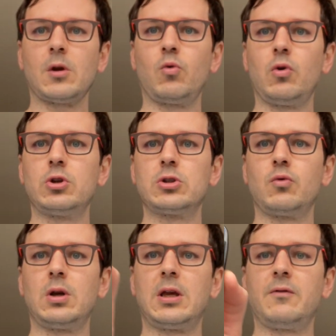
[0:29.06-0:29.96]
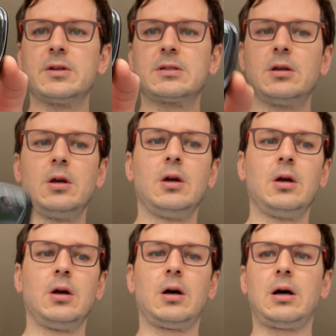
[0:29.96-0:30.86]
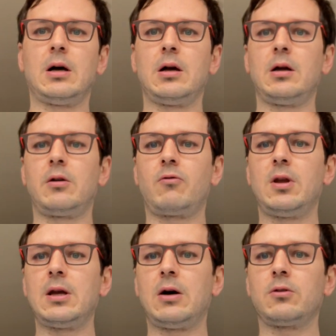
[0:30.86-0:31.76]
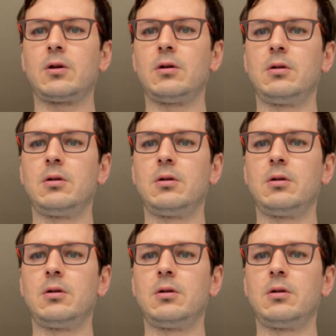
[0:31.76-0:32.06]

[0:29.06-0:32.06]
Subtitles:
which will give us a readout.